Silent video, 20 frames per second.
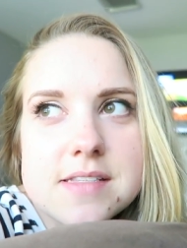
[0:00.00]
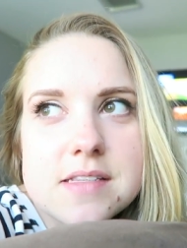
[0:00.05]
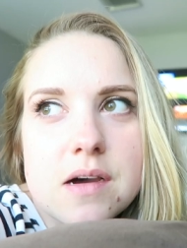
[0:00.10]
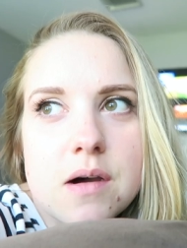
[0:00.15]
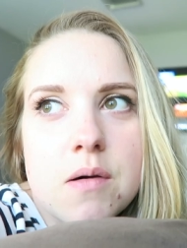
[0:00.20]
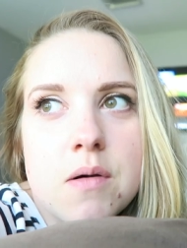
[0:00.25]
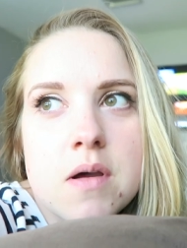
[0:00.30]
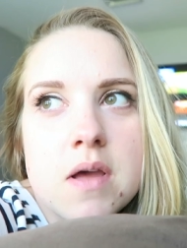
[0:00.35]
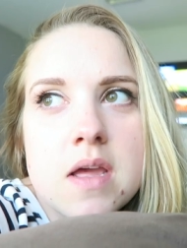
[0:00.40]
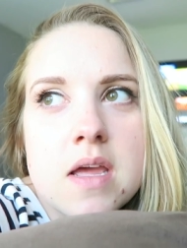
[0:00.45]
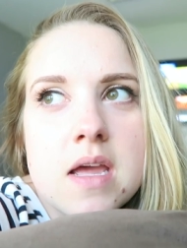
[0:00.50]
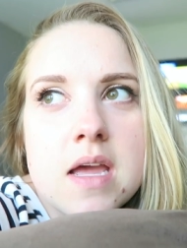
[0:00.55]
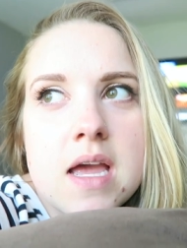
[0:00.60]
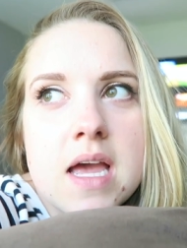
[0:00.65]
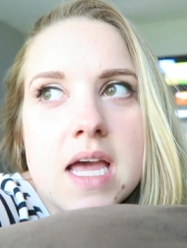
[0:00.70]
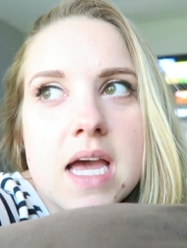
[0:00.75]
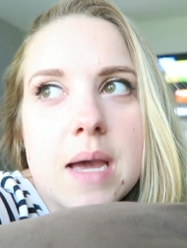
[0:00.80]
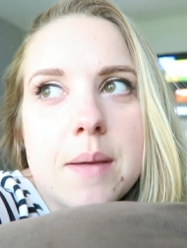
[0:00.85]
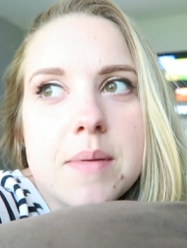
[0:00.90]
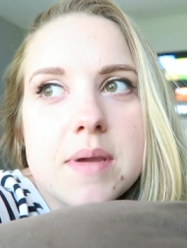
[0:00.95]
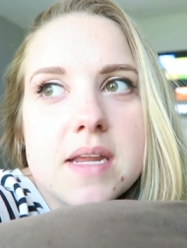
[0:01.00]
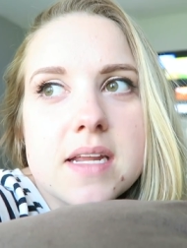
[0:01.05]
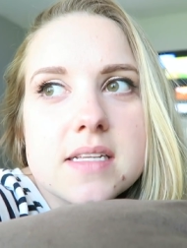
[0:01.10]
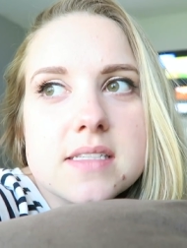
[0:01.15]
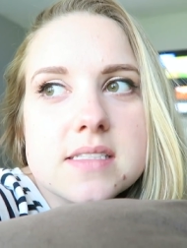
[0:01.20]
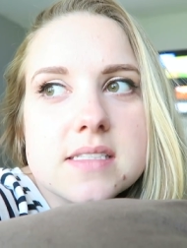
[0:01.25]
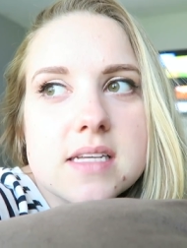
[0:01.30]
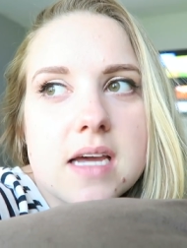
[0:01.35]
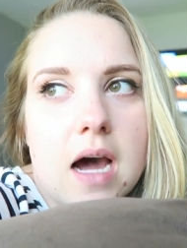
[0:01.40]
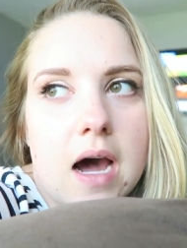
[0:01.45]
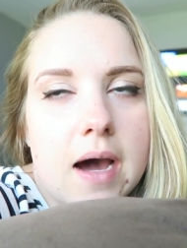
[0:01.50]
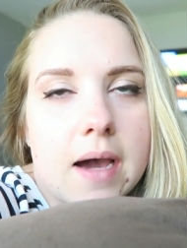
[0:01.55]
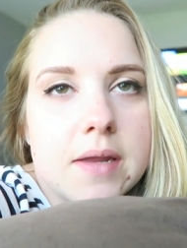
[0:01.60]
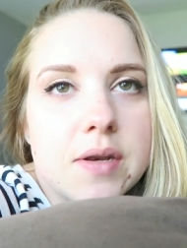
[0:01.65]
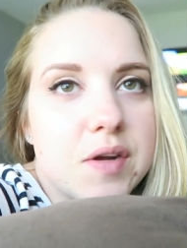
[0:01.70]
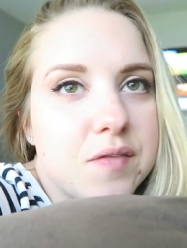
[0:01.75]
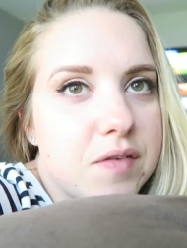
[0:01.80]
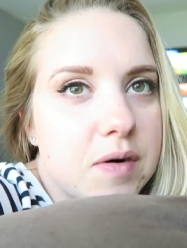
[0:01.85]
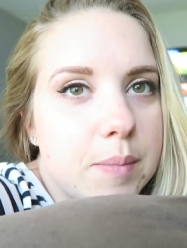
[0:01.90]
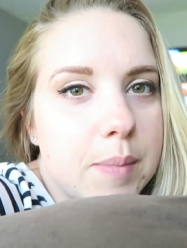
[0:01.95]
So I mean, it's
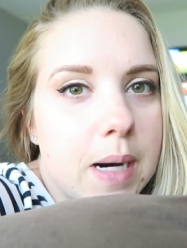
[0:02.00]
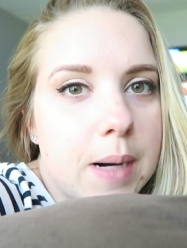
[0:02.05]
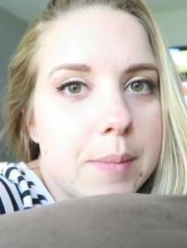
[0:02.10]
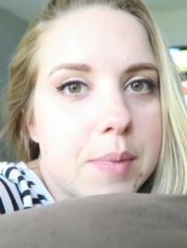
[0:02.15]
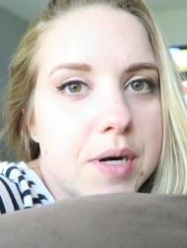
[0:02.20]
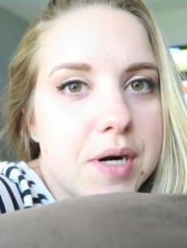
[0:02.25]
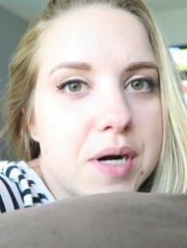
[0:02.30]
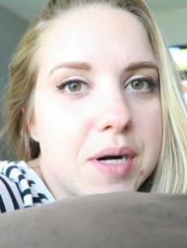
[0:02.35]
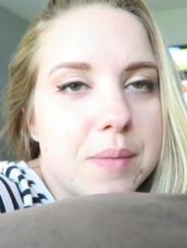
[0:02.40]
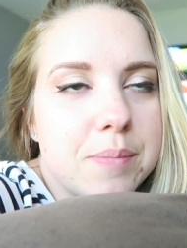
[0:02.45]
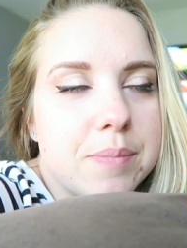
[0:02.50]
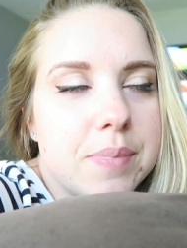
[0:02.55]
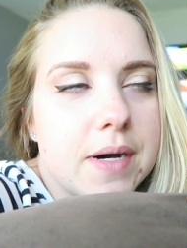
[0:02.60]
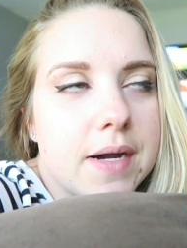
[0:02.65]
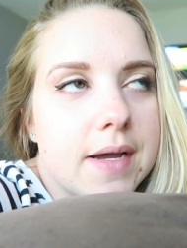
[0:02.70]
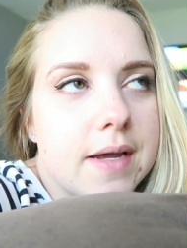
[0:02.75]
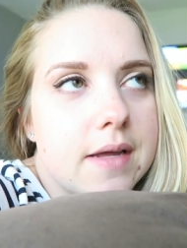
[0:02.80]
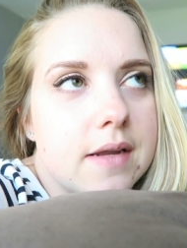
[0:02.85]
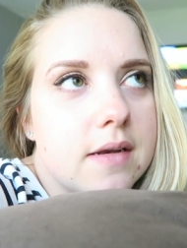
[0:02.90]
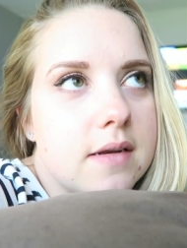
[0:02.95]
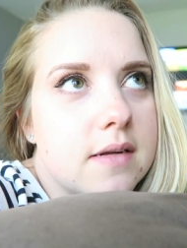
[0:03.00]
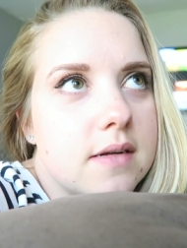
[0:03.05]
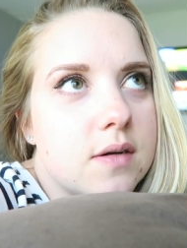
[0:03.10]
kind of a bummer, but